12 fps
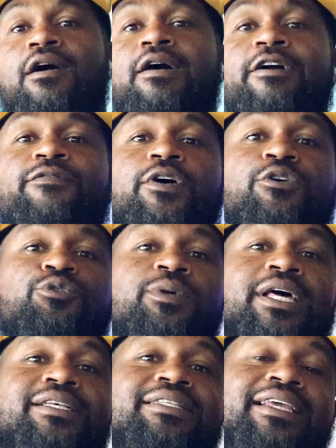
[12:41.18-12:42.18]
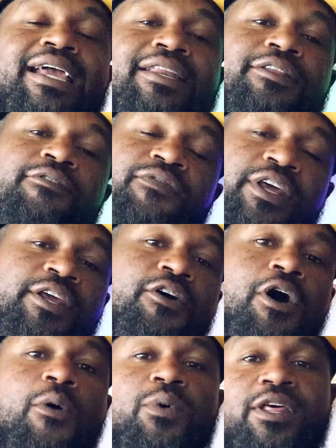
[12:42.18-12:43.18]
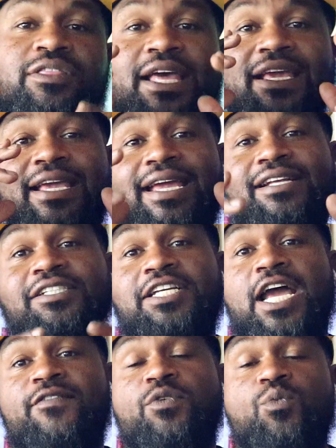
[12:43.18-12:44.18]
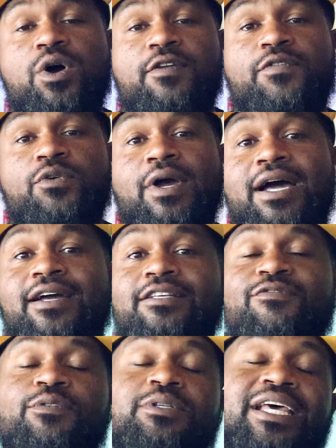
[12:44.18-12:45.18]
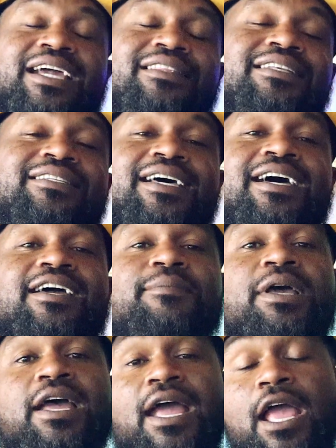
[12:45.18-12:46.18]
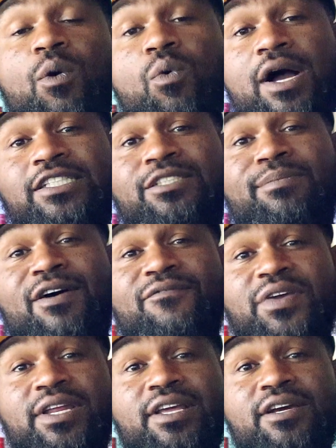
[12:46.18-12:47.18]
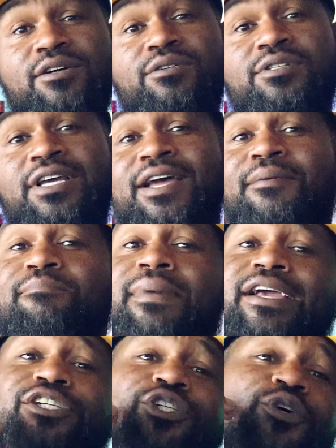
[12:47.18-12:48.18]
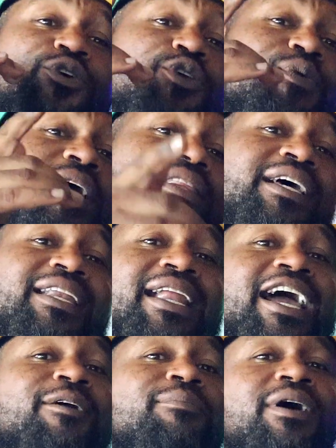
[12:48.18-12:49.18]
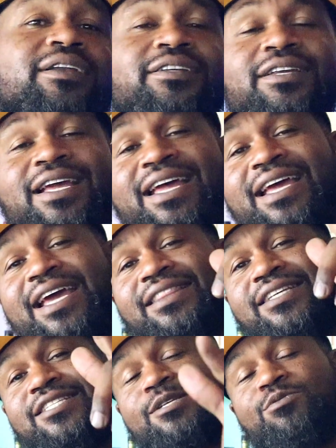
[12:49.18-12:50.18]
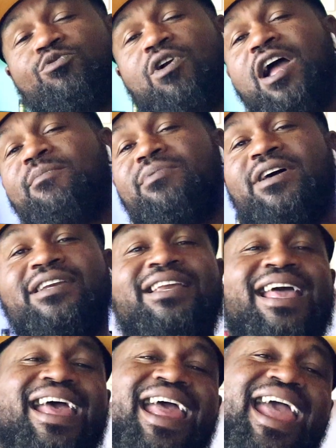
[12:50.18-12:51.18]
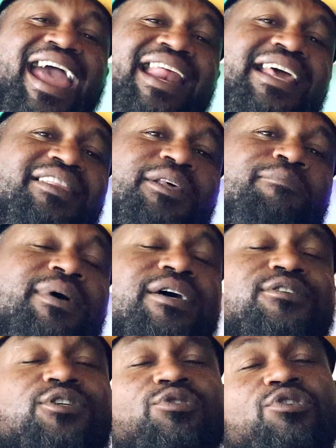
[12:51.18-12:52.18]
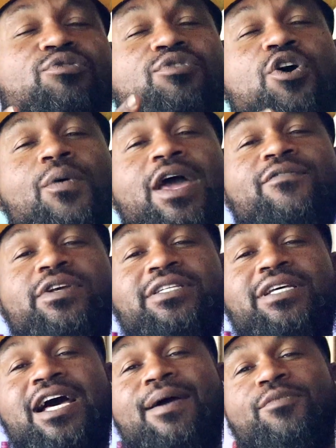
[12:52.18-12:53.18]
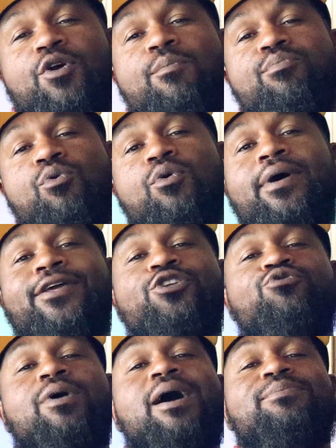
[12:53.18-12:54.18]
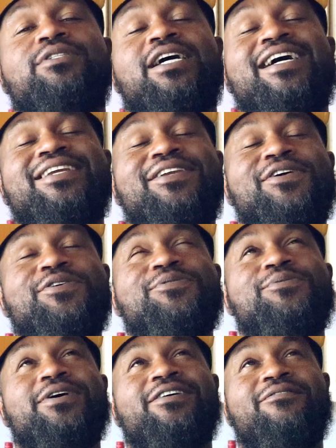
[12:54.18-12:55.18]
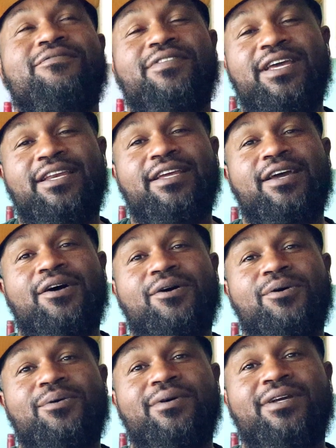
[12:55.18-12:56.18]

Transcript: All right, folks, well, that's the end of the video. I want to thank each and every one of you guys for taking the time and watching my videos. Make sure you hit the like button, hit the subscribe button, and hit the bell so you know every time your boy drops a new video.